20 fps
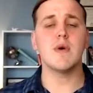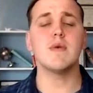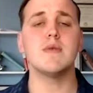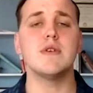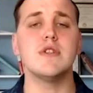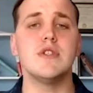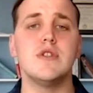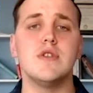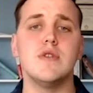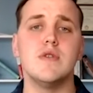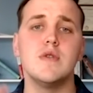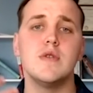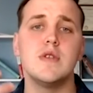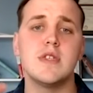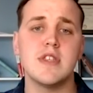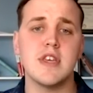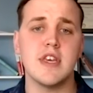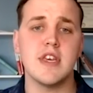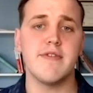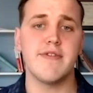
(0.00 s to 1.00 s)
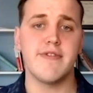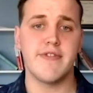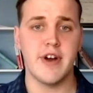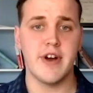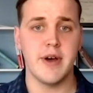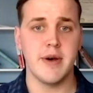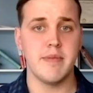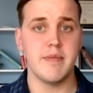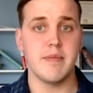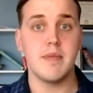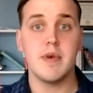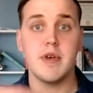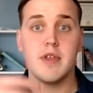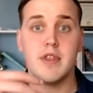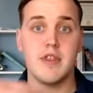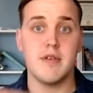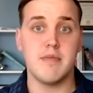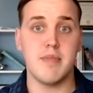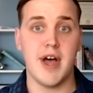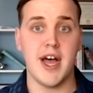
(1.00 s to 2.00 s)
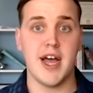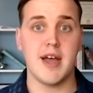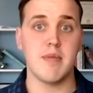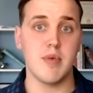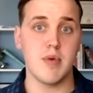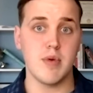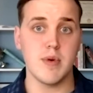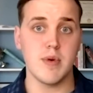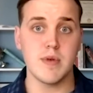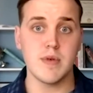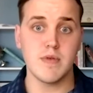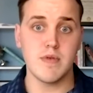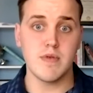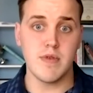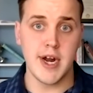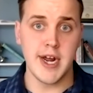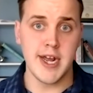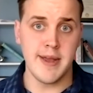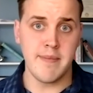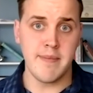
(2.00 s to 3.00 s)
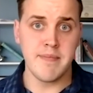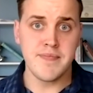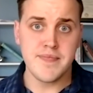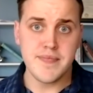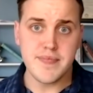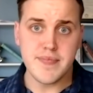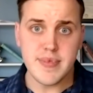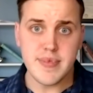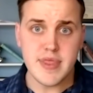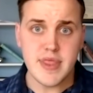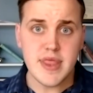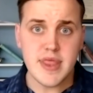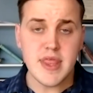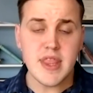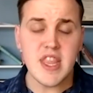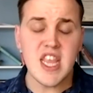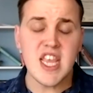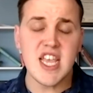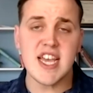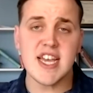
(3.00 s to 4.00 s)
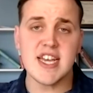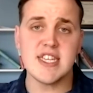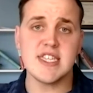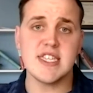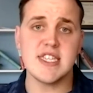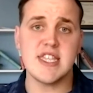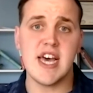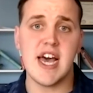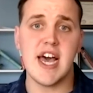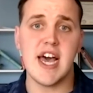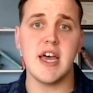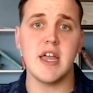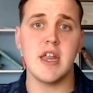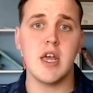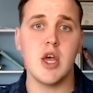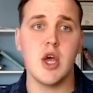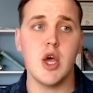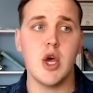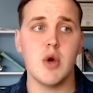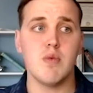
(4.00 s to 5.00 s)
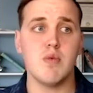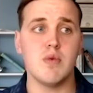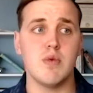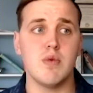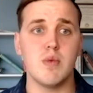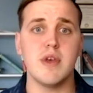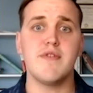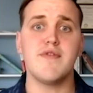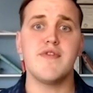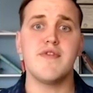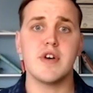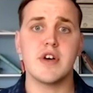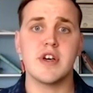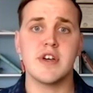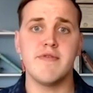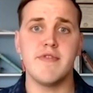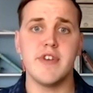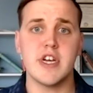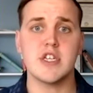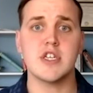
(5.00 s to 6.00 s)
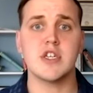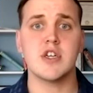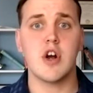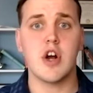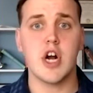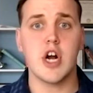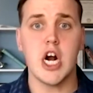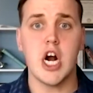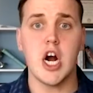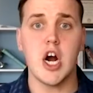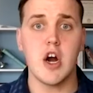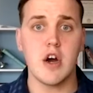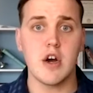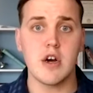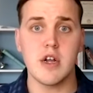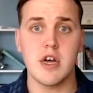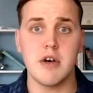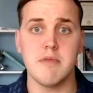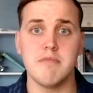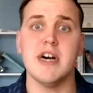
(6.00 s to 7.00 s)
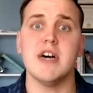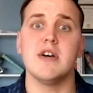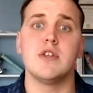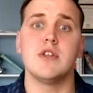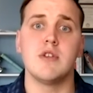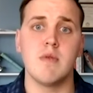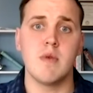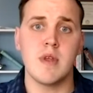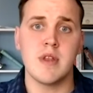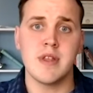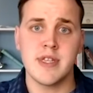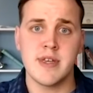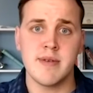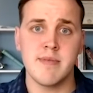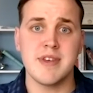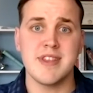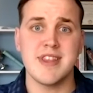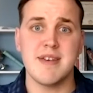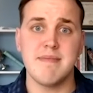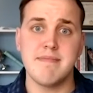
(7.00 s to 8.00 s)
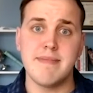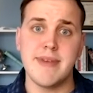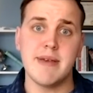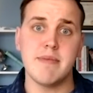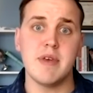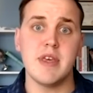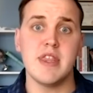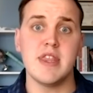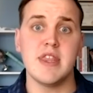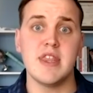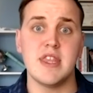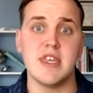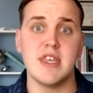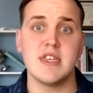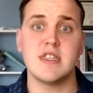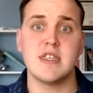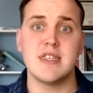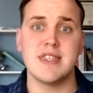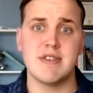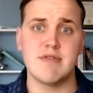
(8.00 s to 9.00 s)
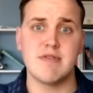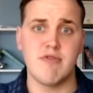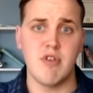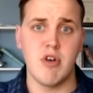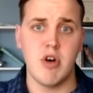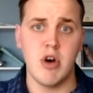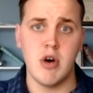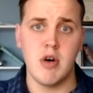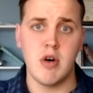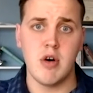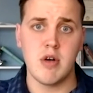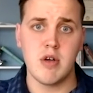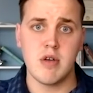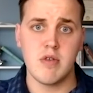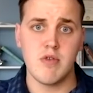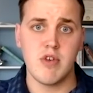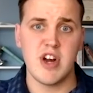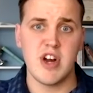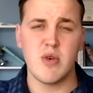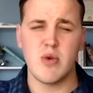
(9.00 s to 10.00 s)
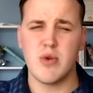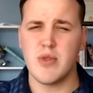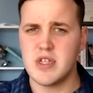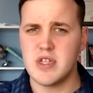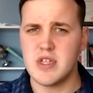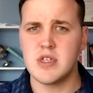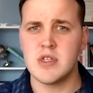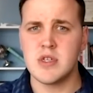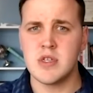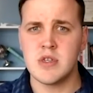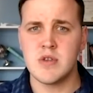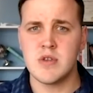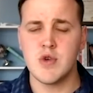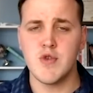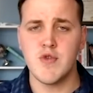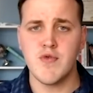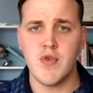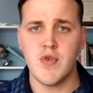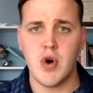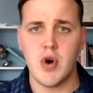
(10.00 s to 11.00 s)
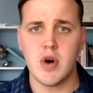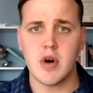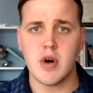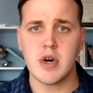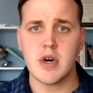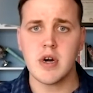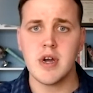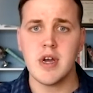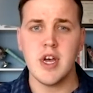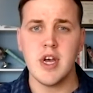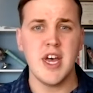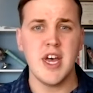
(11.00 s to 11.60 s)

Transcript: what we do see from the Bible, right, is that when we feel conviction on our heart about doing something that maybe this is wrong, right, or this is too far,